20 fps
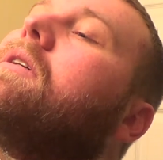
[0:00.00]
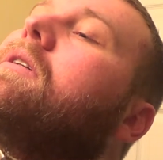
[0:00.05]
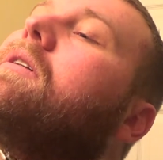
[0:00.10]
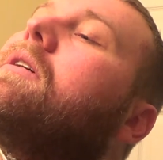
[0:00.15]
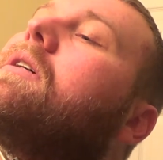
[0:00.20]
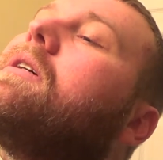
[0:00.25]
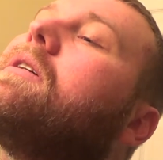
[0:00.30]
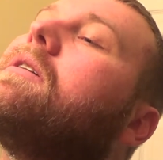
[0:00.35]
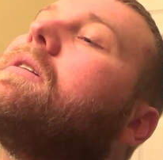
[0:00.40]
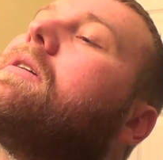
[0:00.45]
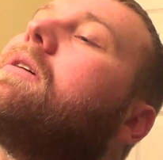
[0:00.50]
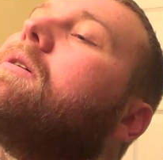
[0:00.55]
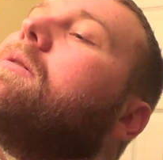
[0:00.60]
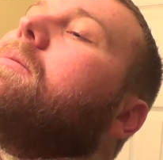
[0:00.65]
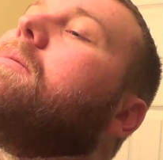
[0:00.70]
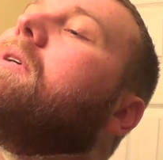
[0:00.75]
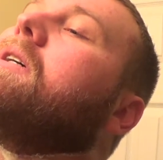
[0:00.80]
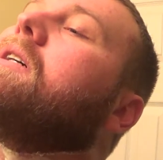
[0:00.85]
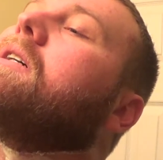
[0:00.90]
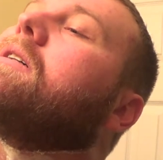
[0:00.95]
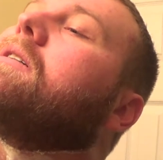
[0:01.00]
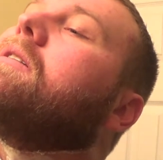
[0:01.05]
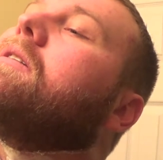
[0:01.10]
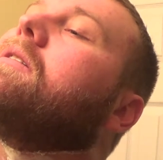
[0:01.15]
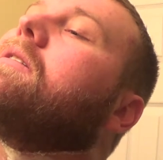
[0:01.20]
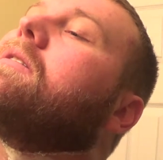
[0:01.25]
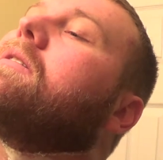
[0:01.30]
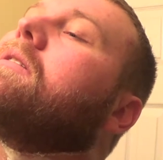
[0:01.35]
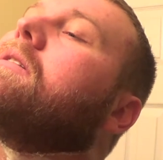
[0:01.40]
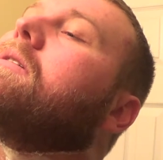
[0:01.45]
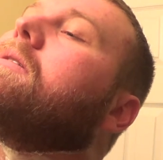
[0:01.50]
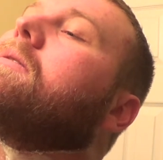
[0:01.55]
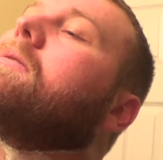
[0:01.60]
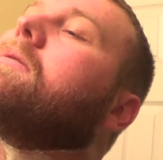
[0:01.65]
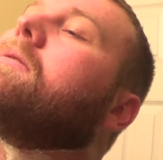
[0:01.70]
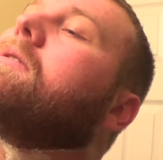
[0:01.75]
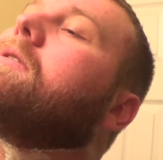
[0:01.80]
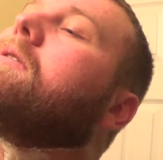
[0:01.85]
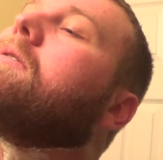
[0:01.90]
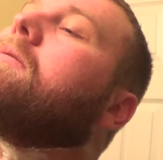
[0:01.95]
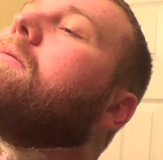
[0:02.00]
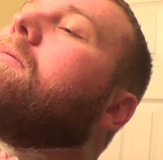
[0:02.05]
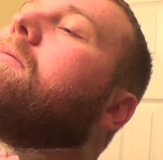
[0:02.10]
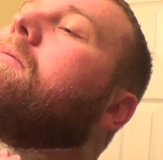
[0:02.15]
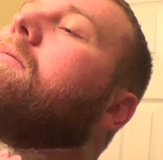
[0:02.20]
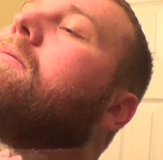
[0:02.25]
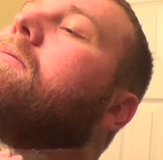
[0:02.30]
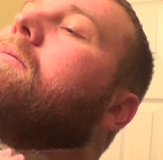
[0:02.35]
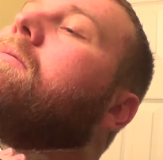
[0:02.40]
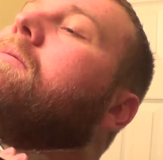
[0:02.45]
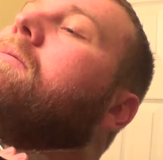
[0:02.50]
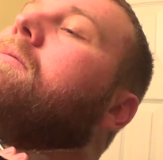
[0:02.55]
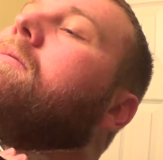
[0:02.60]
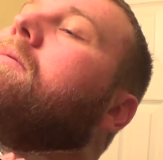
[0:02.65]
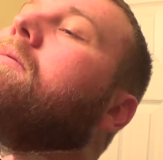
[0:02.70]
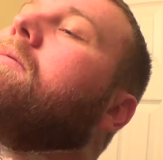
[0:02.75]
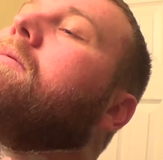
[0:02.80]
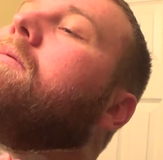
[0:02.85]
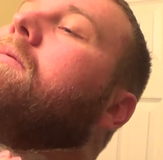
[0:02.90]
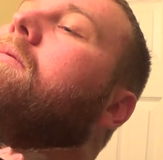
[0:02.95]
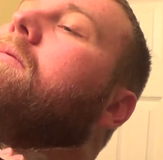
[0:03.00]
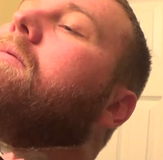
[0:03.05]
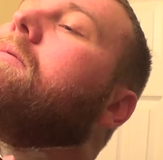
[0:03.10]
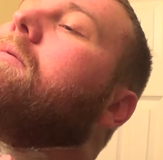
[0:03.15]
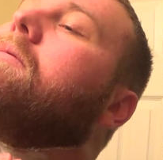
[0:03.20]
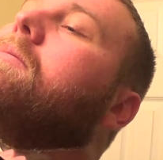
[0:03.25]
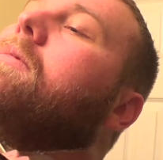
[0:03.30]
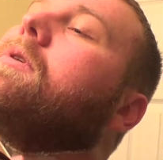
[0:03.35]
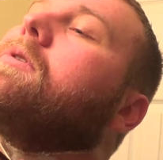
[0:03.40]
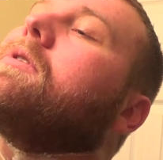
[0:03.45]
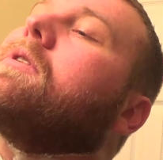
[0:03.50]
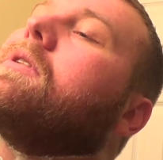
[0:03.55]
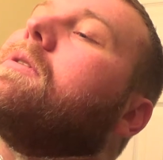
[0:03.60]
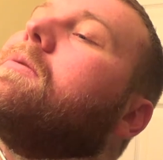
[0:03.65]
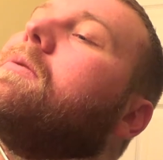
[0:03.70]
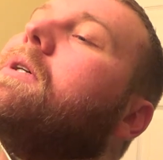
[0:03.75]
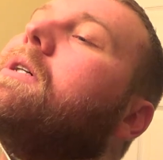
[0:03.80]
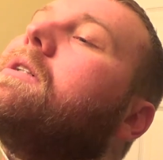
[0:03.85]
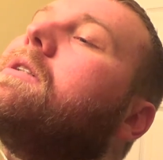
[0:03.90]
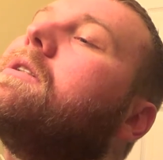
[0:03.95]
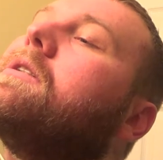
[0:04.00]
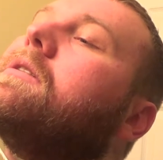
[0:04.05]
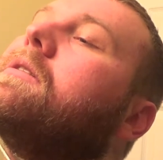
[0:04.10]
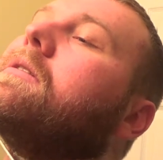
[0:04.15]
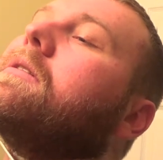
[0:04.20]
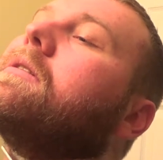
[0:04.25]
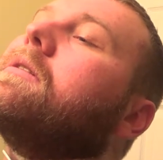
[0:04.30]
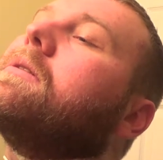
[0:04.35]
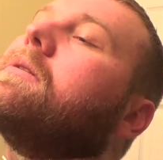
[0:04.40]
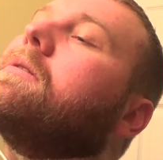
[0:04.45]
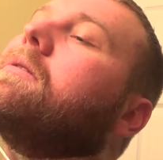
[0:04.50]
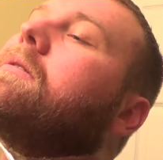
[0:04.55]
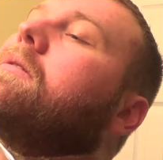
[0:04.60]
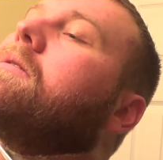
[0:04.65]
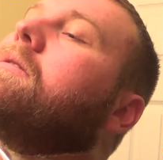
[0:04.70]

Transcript: had to go back to the stones. Mostly wedges though,